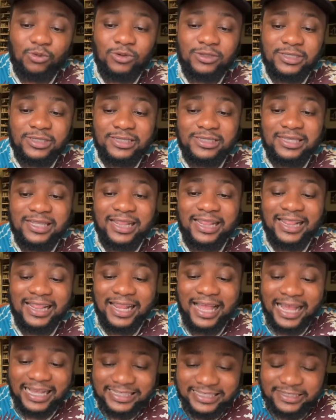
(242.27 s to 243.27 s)
was his
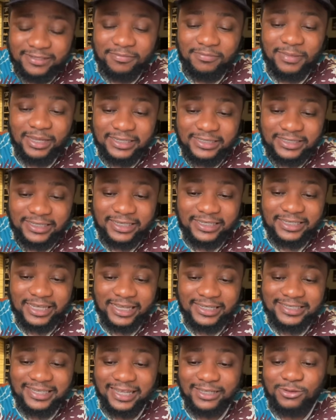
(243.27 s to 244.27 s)
last message
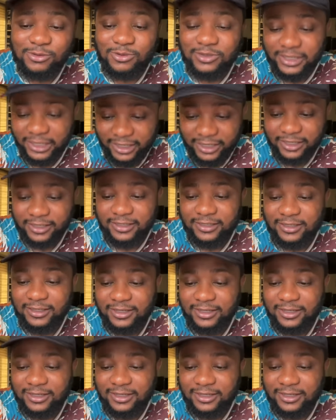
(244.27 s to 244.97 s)
as of today.